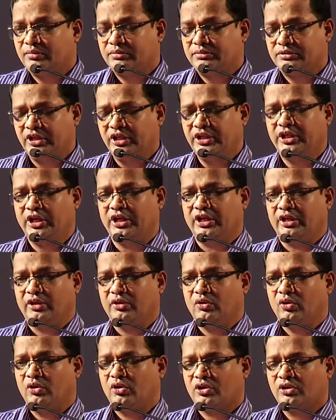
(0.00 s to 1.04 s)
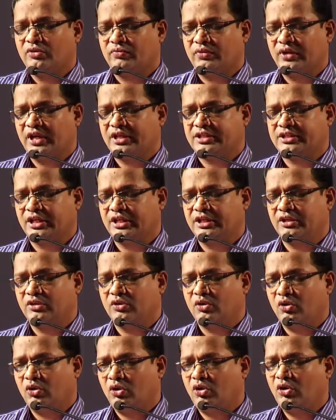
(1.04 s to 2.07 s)
thinking or
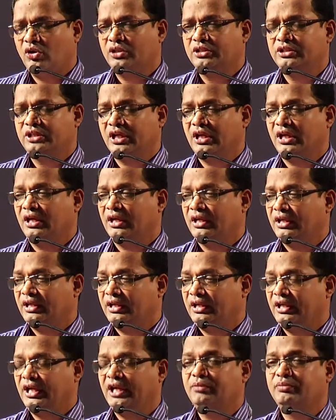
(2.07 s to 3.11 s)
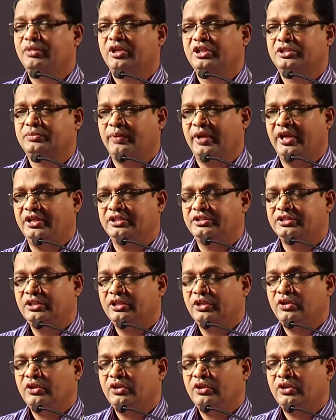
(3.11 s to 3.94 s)
reflection on the library space,